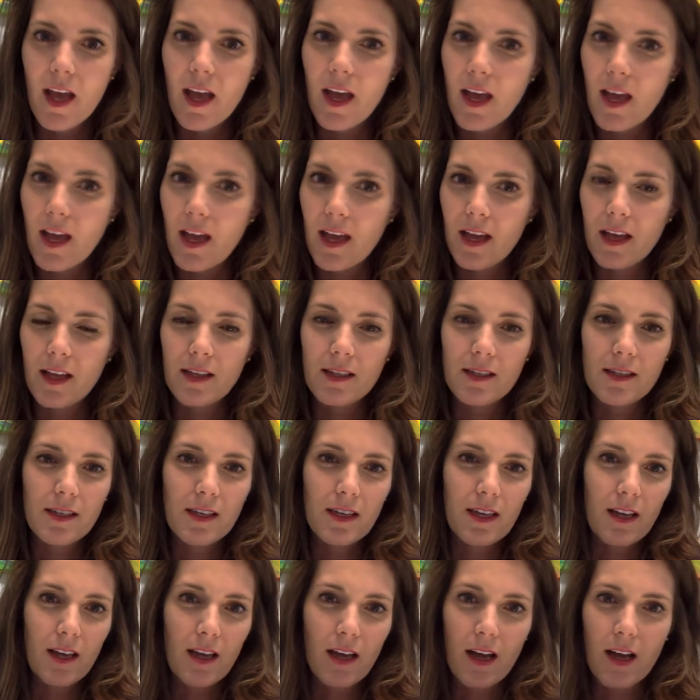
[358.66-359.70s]
And
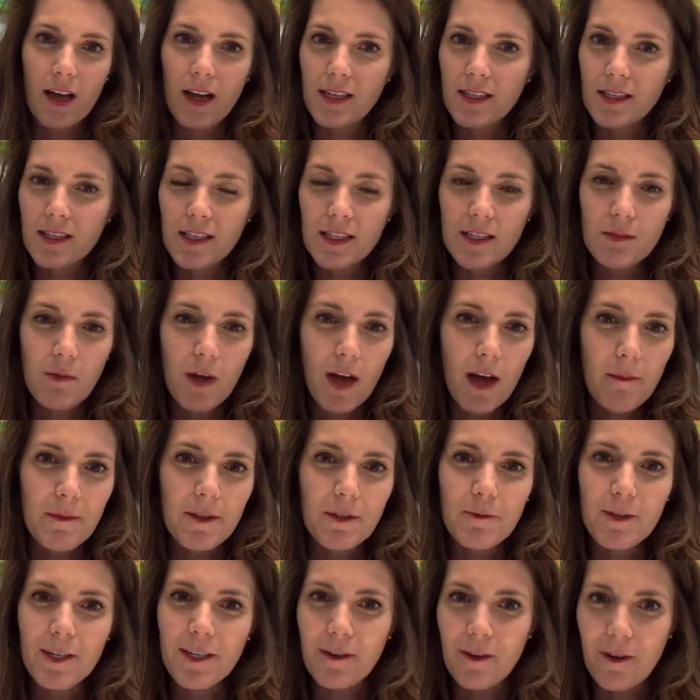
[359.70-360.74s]
us as
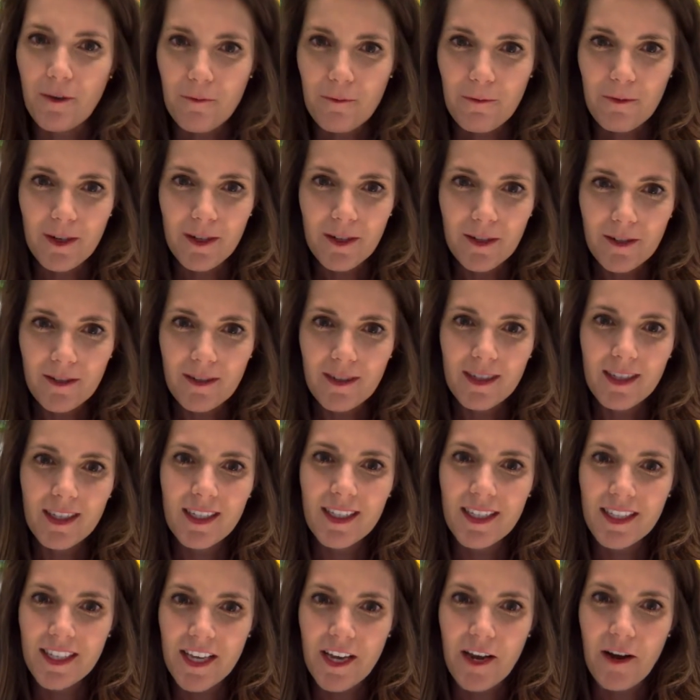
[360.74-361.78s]
moms, we don't want to
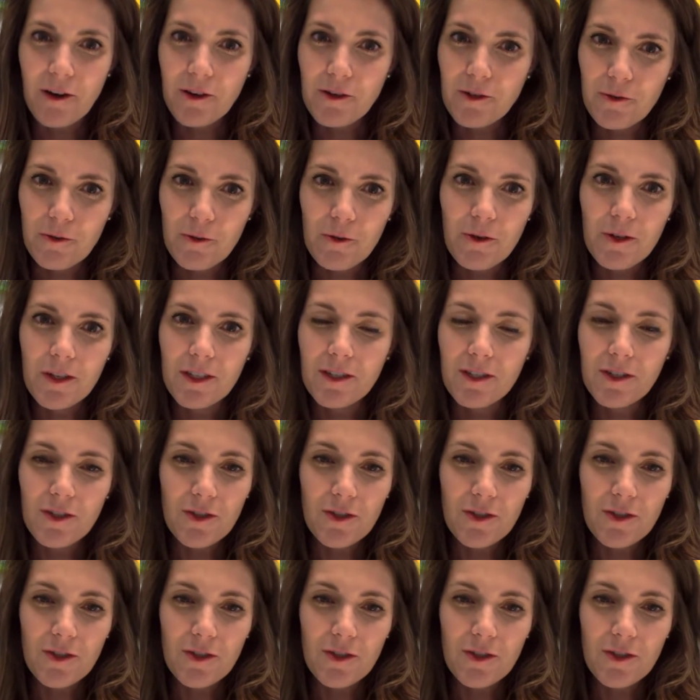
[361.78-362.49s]
see our children